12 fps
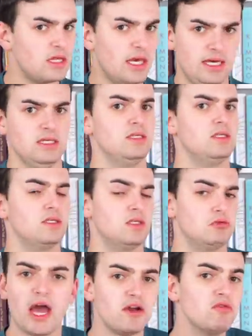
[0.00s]

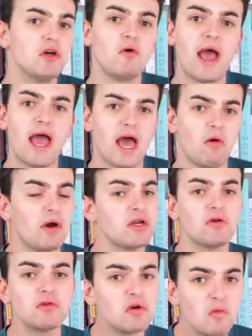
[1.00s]
this. I don't know how, I
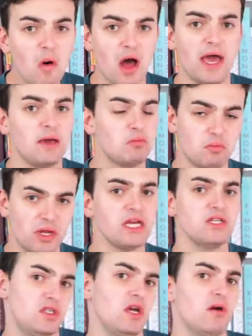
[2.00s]
don't know why, but I do.